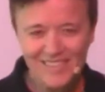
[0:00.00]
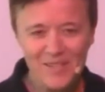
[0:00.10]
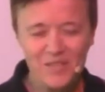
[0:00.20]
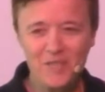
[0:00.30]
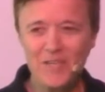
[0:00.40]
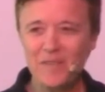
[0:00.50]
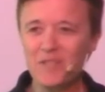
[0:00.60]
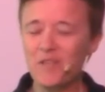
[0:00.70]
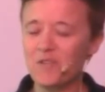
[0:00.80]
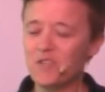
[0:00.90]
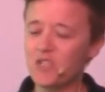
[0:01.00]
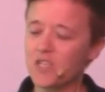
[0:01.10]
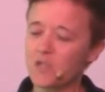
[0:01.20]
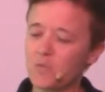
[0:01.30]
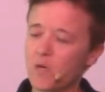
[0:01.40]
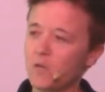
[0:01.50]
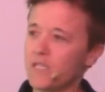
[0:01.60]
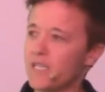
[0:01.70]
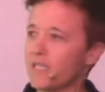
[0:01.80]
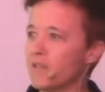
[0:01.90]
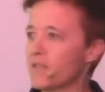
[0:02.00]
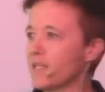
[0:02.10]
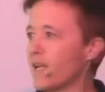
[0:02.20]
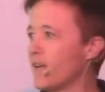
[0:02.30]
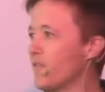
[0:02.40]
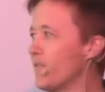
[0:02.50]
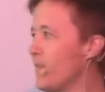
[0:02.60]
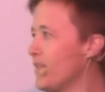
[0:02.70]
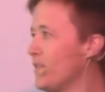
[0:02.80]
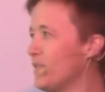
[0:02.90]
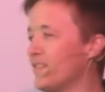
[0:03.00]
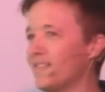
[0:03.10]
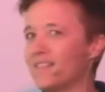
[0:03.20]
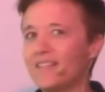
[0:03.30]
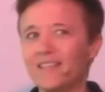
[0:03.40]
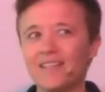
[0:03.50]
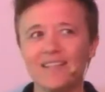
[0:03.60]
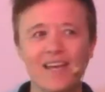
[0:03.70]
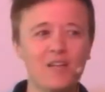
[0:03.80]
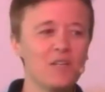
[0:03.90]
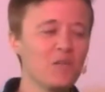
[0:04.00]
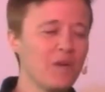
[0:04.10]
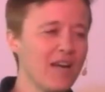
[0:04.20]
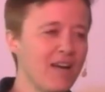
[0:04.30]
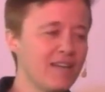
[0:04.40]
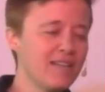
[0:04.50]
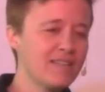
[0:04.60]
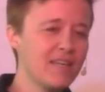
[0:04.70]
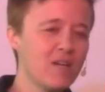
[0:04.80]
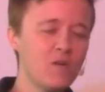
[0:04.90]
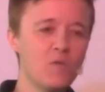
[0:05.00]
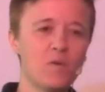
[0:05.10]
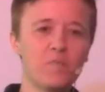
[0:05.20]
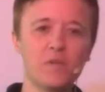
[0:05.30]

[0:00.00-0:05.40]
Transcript: you know, sometimes there are those gentle rolling hills that kind of make you kind of look around and say, oh, what